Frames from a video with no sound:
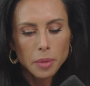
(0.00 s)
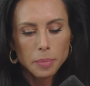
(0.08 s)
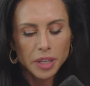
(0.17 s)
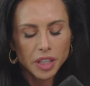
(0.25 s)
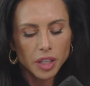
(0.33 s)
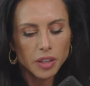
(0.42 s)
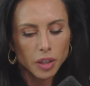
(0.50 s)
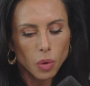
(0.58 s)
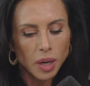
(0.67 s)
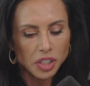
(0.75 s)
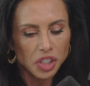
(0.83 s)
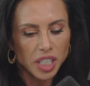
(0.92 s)
But the, the
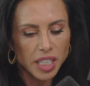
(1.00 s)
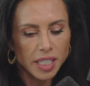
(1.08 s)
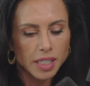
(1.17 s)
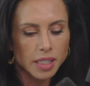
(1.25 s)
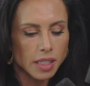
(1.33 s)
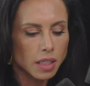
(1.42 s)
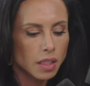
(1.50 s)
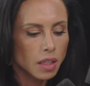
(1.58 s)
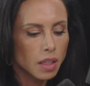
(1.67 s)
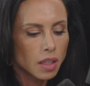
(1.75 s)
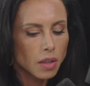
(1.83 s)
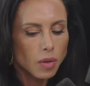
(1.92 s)
question is,
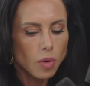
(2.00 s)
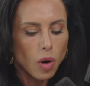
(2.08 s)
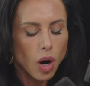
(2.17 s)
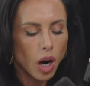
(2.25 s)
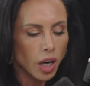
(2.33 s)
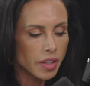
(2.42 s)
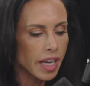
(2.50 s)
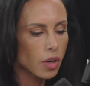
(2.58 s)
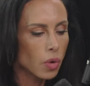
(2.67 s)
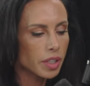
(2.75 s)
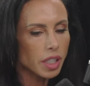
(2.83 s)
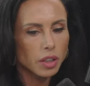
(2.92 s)
are they
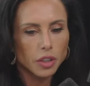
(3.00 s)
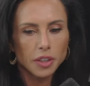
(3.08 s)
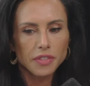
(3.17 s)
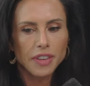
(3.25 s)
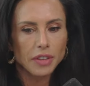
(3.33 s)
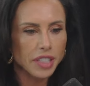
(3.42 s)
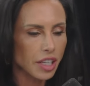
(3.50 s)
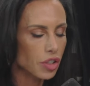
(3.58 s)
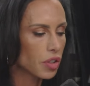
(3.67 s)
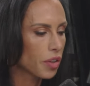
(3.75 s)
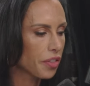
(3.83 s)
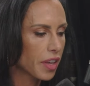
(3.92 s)
going to learn
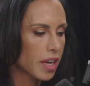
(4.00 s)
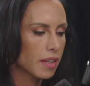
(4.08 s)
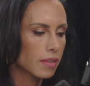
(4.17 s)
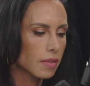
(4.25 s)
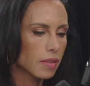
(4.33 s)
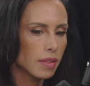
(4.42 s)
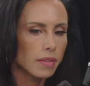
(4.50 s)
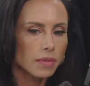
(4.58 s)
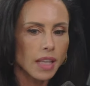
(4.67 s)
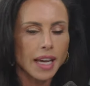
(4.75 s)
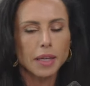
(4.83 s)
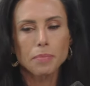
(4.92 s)
foundational things
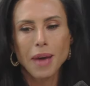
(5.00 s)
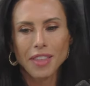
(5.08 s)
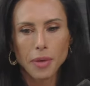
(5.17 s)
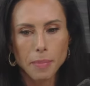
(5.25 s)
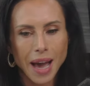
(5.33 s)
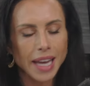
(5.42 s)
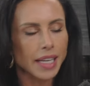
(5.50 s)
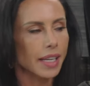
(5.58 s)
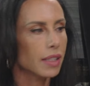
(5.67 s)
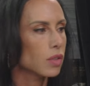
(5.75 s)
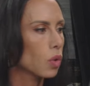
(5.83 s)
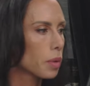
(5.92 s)
like
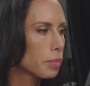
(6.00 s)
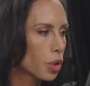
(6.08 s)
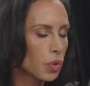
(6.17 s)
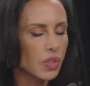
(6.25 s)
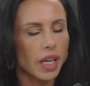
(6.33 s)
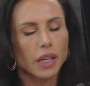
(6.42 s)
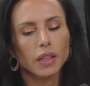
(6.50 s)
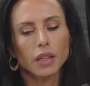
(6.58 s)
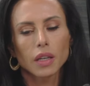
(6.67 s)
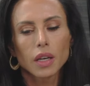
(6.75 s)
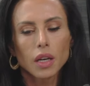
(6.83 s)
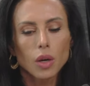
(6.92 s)
mathematics or
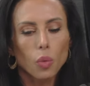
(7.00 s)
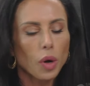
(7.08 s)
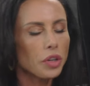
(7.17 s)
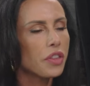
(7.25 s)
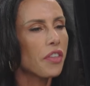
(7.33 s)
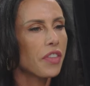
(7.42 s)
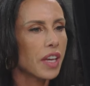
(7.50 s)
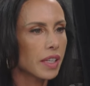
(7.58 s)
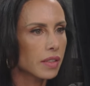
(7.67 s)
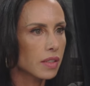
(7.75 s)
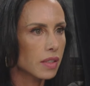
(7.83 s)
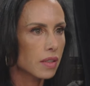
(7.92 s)
music? What are the
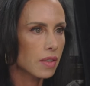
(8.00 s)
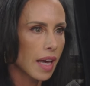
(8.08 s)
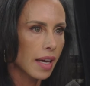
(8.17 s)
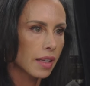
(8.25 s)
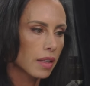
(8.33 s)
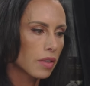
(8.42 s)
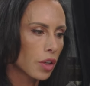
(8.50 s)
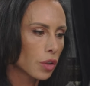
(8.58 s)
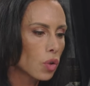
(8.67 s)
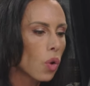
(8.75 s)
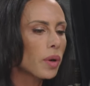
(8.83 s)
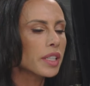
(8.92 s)
things that they're
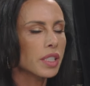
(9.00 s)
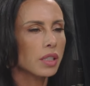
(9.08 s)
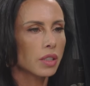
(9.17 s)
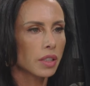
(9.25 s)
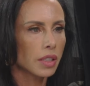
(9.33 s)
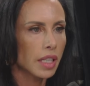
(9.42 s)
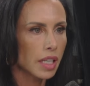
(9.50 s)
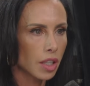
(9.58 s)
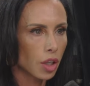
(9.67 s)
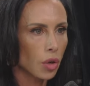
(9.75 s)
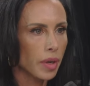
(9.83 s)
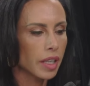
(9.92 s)
going to learn in
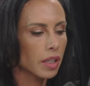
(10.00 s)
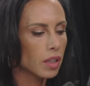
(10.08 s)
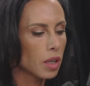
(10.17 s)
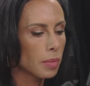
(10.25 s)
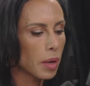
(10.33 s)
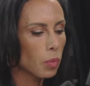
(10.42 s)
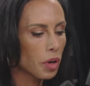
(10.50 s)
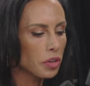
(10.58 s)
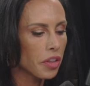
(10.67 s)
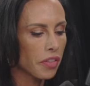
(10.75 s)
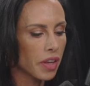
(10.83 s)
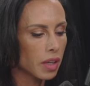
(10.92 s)
the curriculum? And what
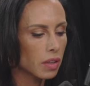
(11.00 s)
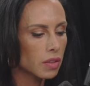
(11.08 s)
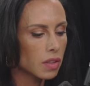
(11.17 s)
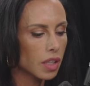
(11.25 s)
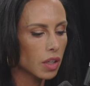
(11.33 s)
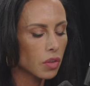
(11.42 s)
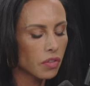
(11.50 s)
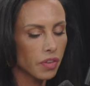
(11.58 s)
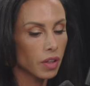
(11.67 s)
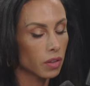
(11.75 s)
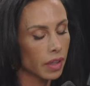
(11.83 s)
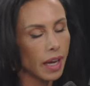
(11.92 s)
are the things that you
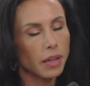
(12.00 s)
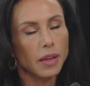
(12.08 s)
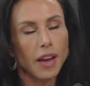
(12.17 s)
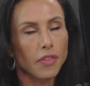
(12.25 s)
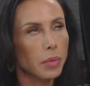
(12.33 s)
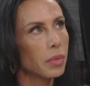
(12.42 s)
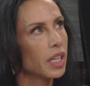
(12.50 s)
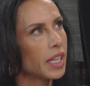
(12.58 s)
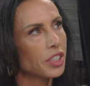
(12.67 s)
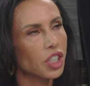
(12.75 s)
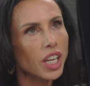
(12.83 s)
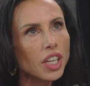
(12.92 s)
feel, again, having been in
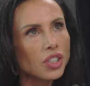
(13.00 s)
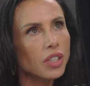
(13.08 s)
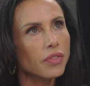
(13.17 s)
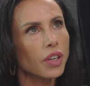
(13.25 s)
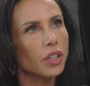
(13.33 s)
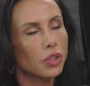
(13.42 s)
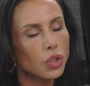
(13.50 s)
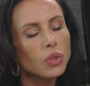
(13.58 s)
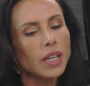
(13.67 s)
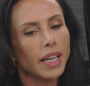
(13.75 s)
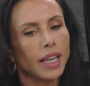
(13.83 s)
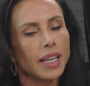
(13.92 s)
education for
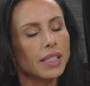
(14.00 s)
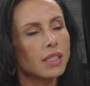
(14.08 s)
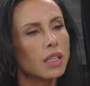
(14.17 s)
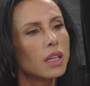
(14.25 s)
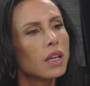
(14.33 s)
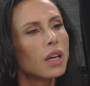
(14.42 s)
two decades,